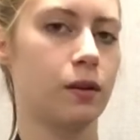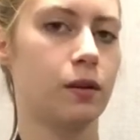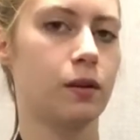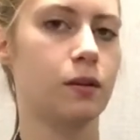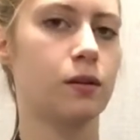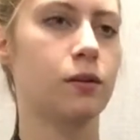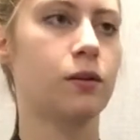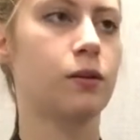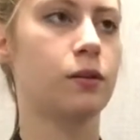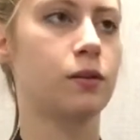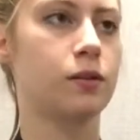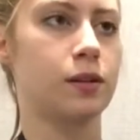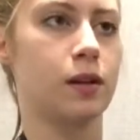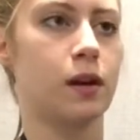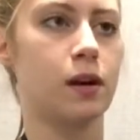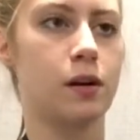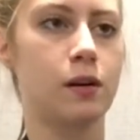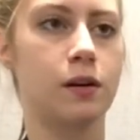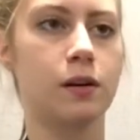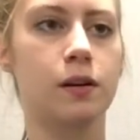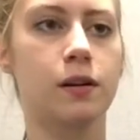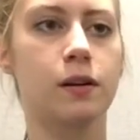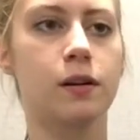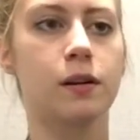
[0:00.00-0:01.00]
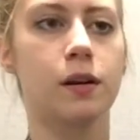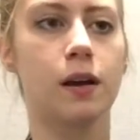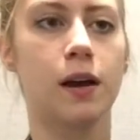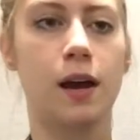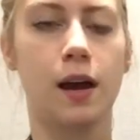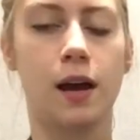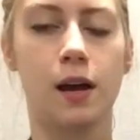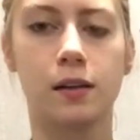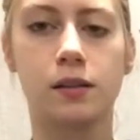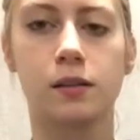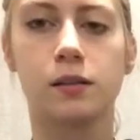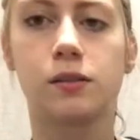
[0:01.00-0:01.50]
your tongue
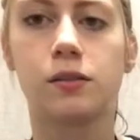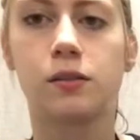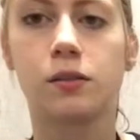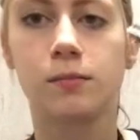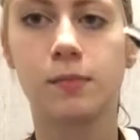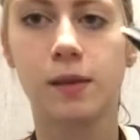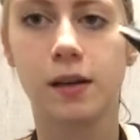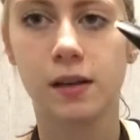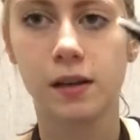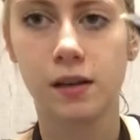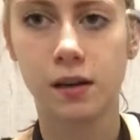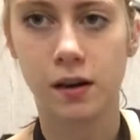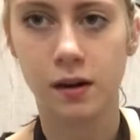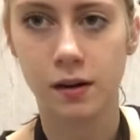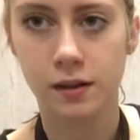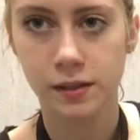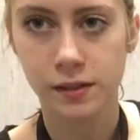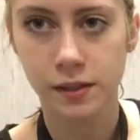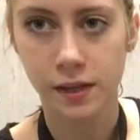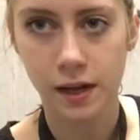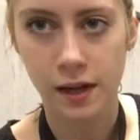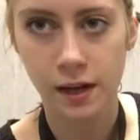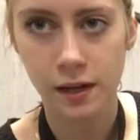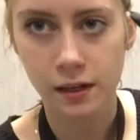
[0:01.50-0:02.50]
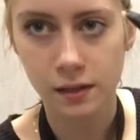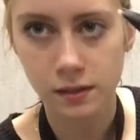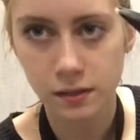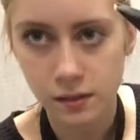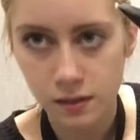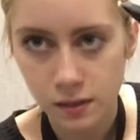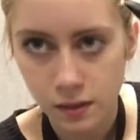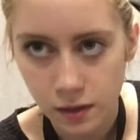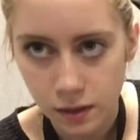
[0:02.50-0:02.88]
has to make contact